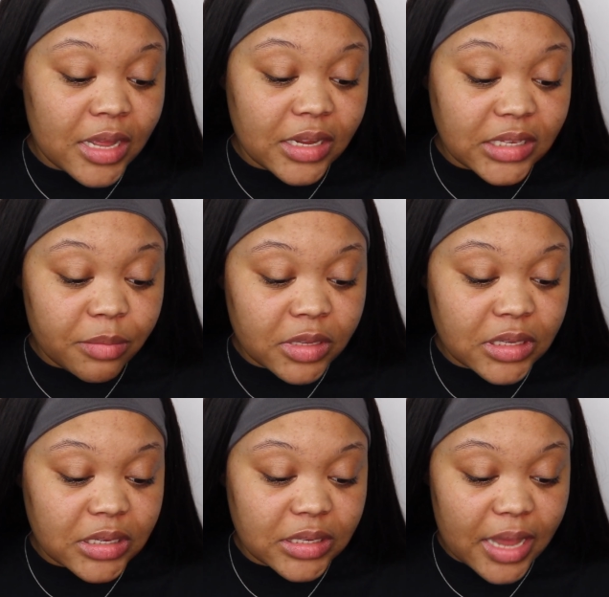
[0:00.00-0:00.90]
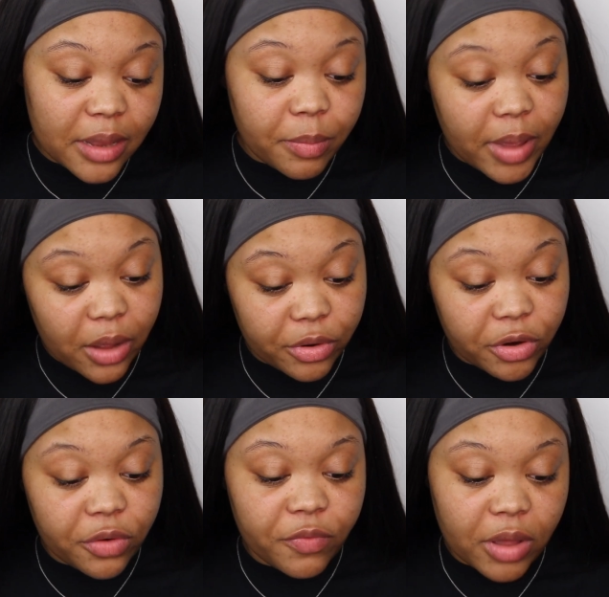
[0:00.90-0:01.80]
Seamlessly set
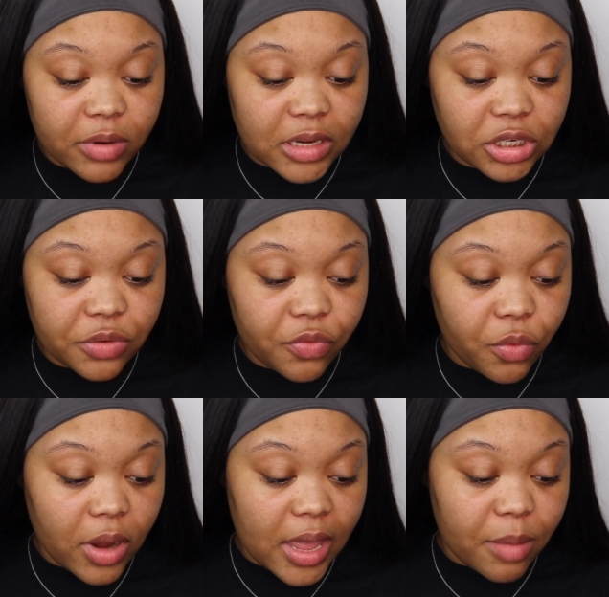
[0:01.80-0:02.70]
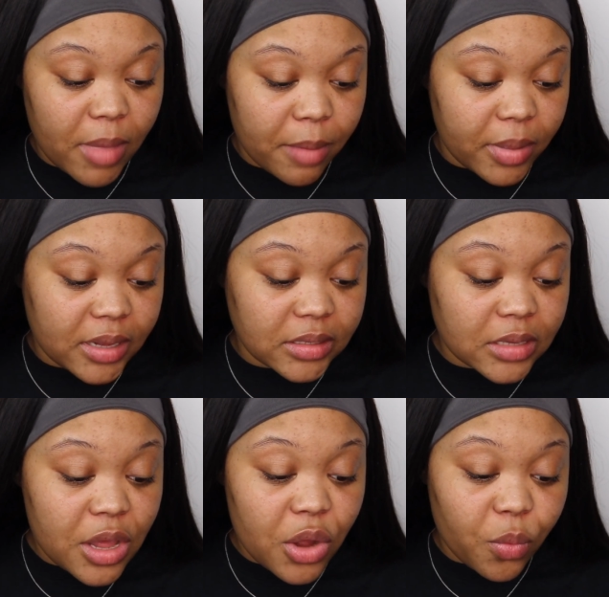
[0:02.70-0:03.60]
powder foundation for a matte base.
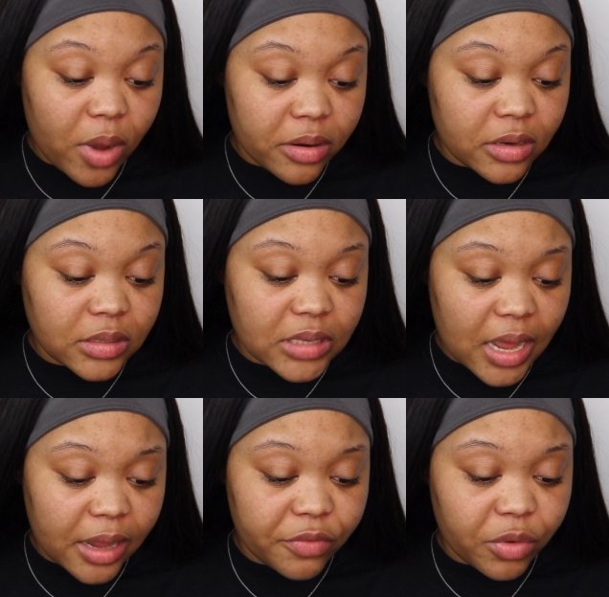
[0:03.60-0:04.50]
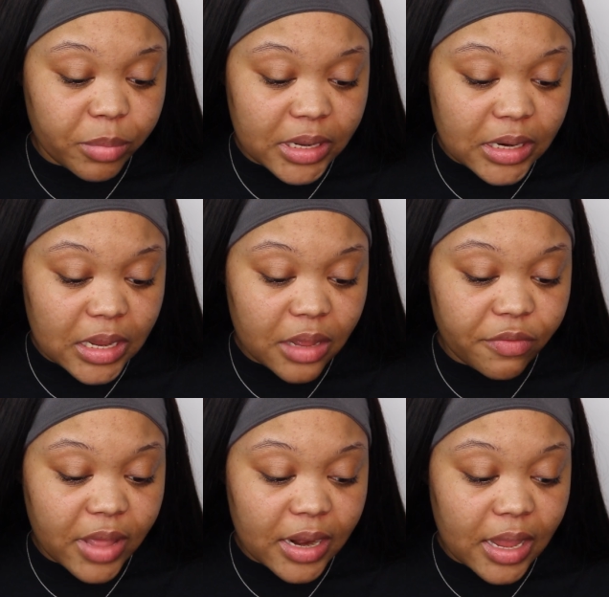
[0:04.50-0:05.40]
Rounded side for blending,
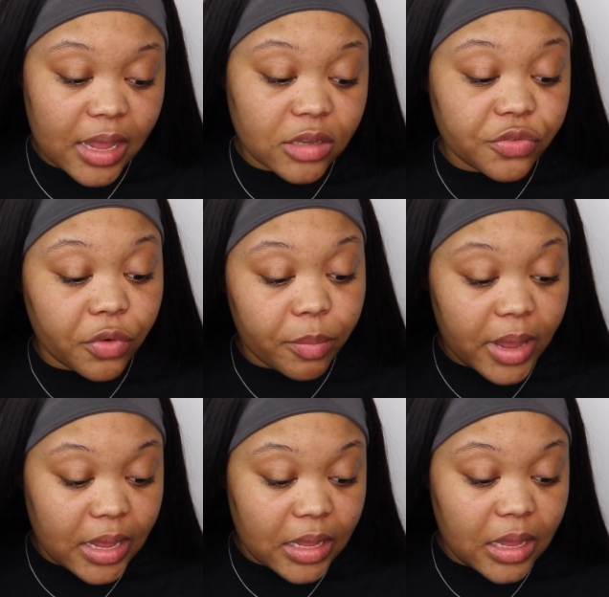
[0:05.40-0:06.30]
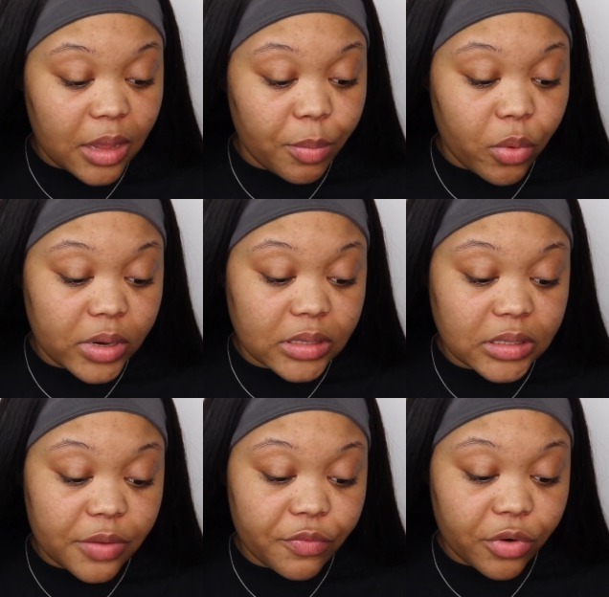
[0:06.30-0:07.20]
flat edge for baking, pointed
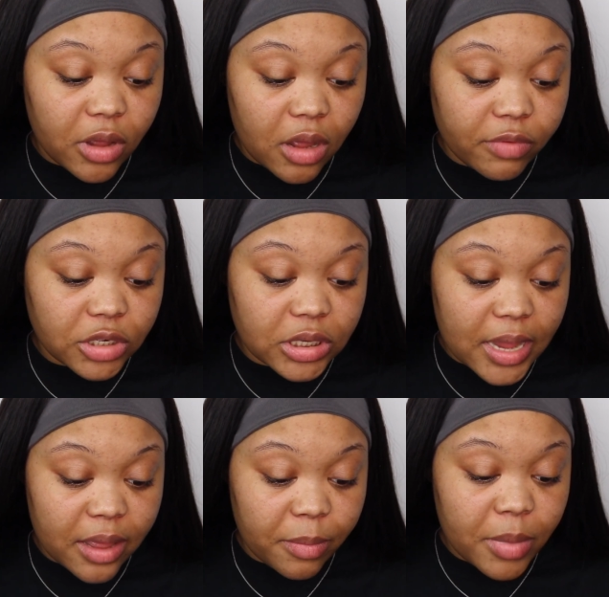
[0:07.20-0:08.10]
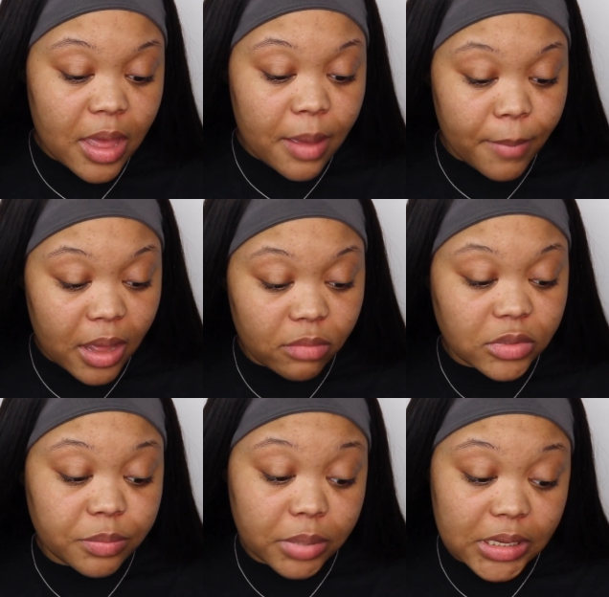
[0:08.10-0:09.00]
tip for coverage, dab,
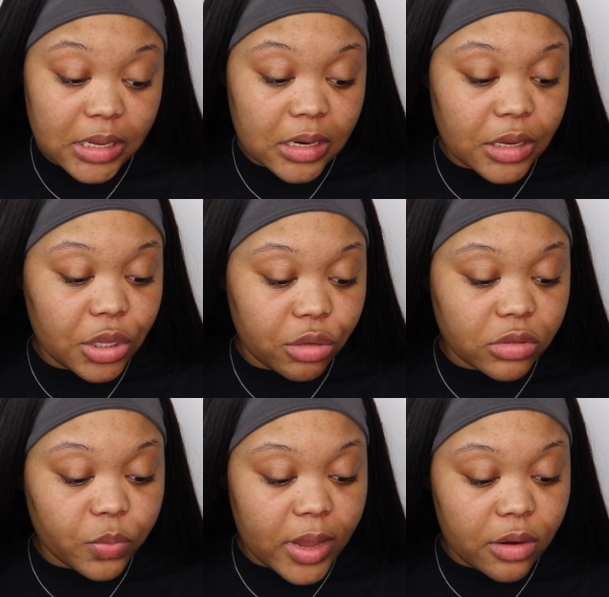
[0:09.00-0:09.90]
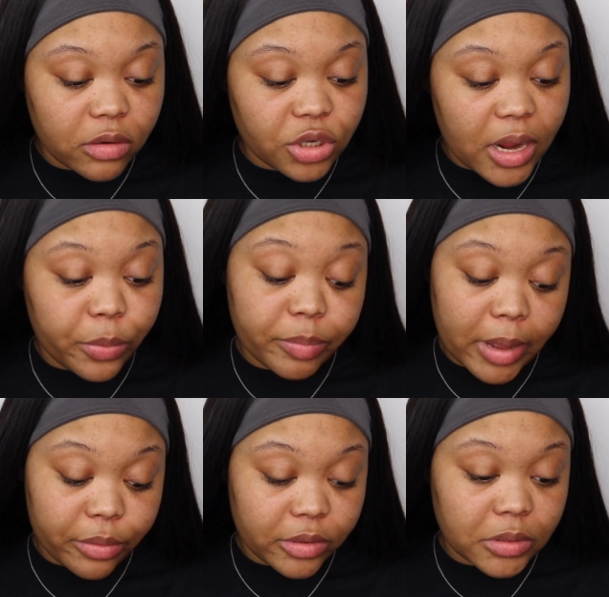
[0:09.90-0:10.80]
bounce, blend, use wet or dry with
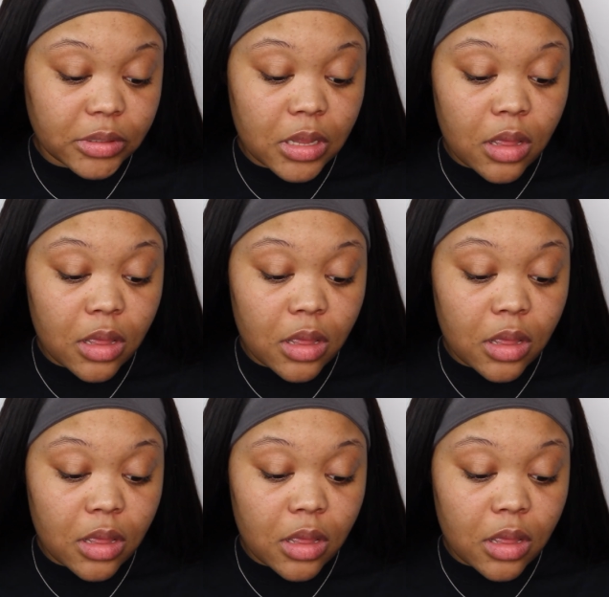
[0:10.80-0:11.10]
powders.